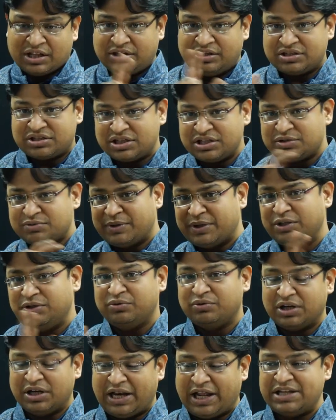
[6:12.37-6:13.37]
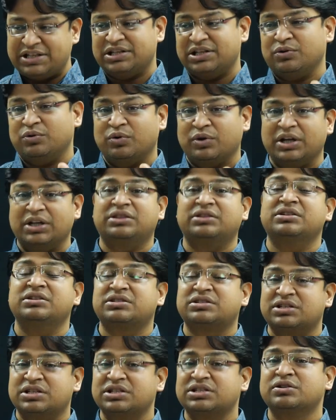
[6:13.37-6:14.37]
this is when you realize that, okay,
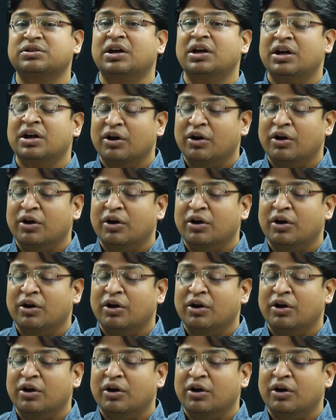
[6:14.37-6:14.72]
this is